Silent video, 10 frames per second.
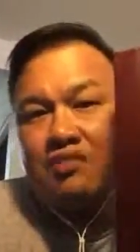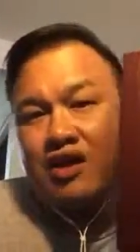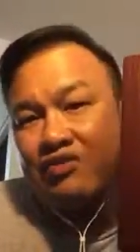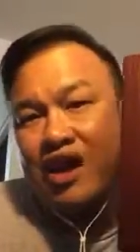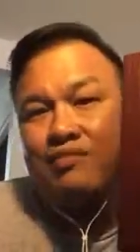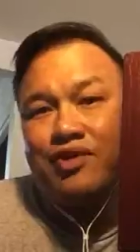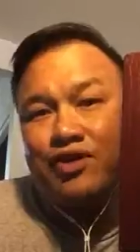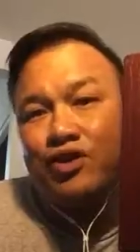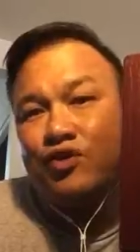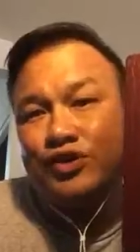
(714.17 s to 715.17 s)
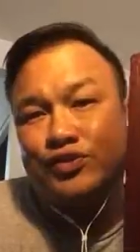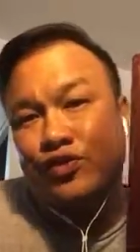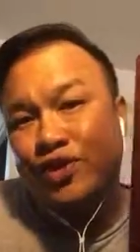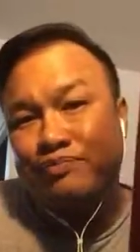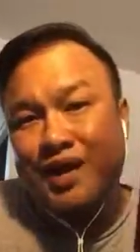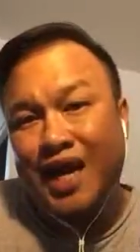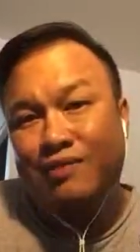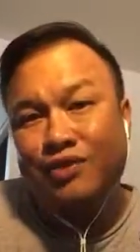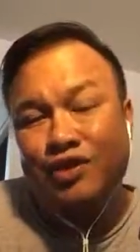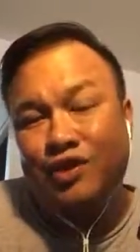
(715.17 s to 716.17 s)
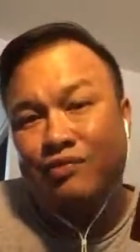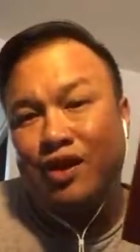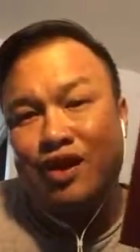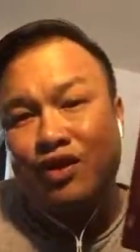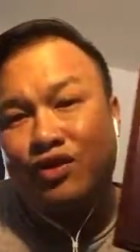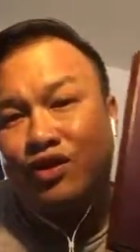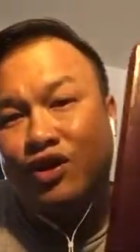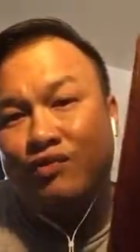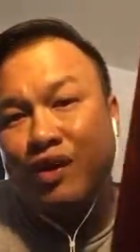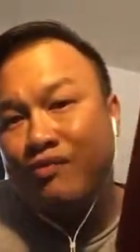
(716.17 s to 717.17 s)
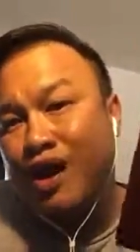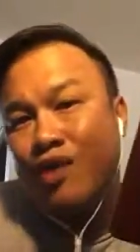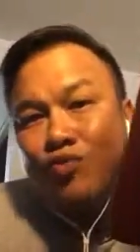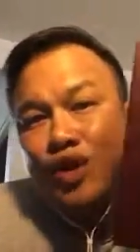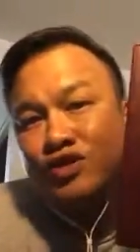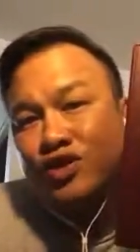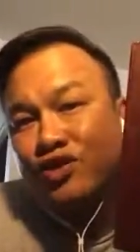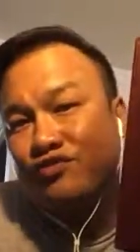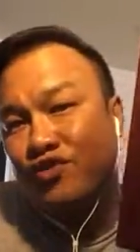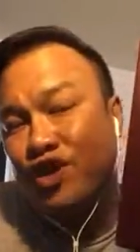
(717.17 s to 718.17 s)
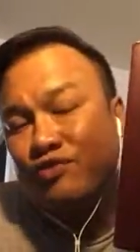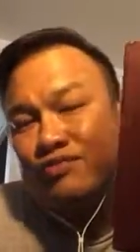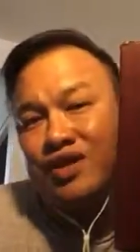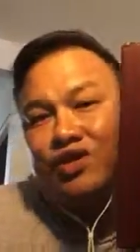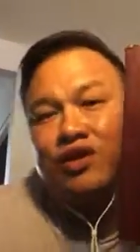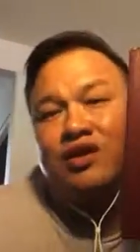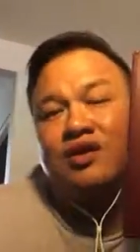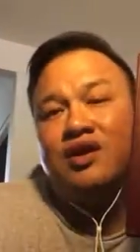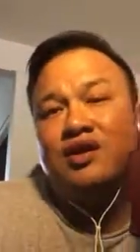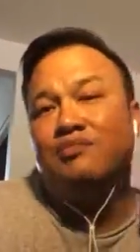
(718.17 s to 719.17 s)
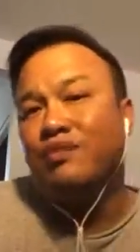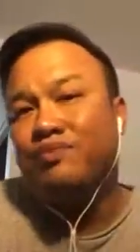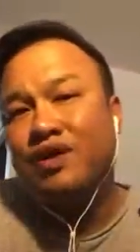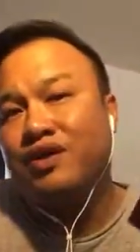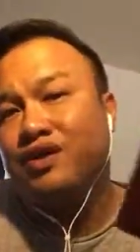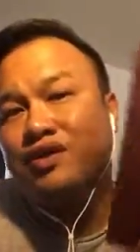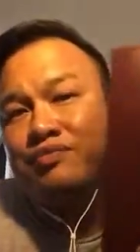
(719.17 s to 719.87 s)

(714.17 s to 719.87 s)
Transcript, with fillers: my grandmother always quoted the Bible, or my uncle, or my mom wants to convert me, or my brother